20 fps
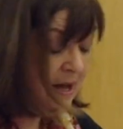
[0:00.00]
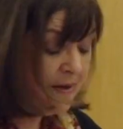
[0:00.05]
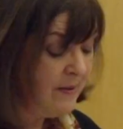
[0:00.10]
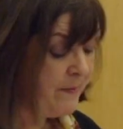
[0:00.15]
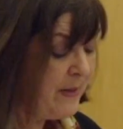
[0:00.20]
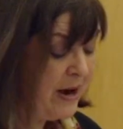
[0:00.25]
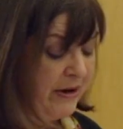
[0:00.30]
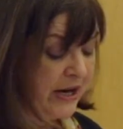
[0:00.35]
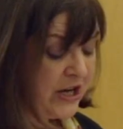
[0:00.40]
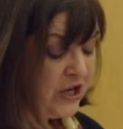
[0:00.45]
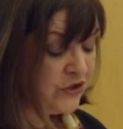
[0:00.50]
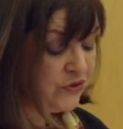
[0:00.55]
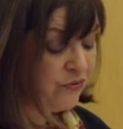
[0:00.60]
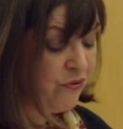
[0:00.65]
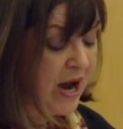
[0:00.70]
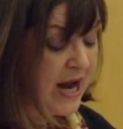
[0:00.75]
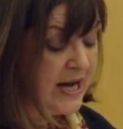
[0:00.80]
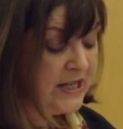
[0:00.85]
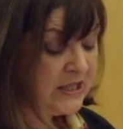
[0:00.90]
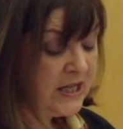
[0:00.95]
America's
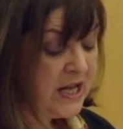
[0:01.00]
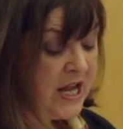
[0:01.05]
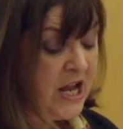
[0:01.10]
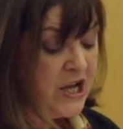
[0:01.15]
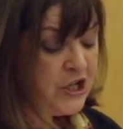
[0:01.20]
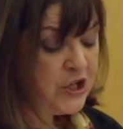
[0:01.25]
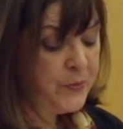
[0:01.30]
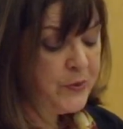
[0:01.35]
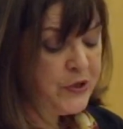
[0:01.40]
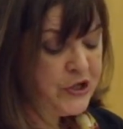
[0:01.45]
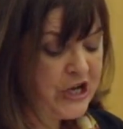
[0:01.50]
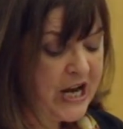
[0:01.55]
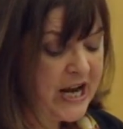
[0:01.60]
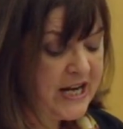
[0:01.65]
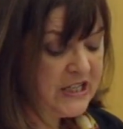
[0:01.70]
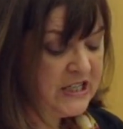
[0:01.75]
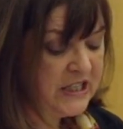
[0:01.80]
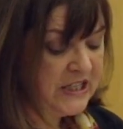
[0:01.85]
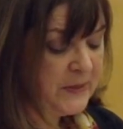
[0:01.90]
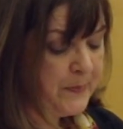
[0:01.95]
right to
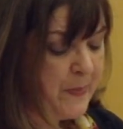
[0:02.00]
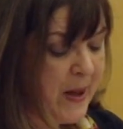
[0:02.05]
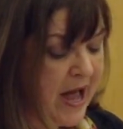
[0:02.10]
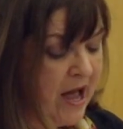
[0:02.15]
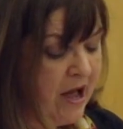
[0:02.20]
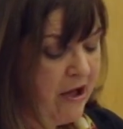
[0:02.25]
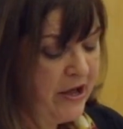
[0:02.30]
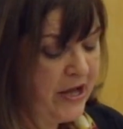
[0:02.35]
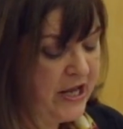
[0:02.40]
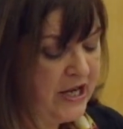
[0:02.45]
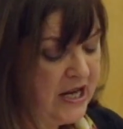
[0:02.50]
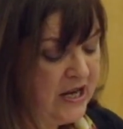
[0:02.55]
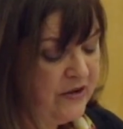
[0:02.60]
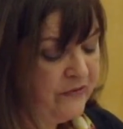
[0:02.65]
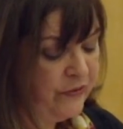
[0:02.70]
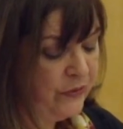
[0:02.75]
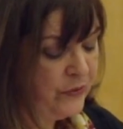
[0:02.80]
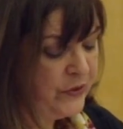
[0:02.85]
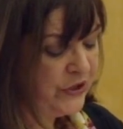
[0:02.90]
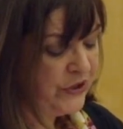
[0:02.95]
project its power and
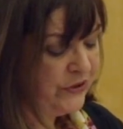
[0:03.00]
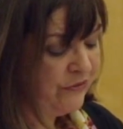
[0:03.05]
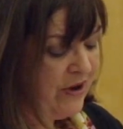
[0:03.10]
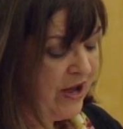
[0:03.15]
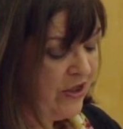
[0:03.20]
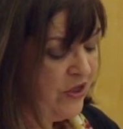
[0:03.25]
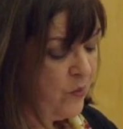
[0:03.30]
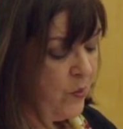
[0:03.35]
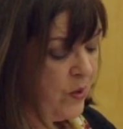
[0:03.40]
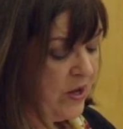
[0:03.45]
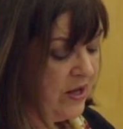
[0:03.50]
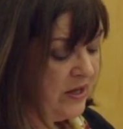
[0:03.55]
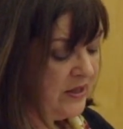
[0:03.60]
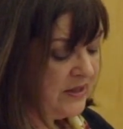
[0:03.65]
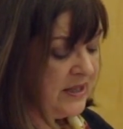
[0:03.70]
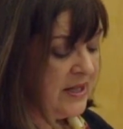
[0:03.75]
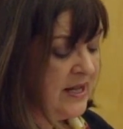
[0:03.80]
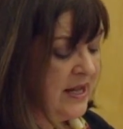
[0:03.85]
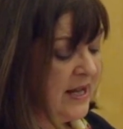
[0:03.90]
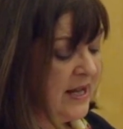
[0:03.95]
influence around the world,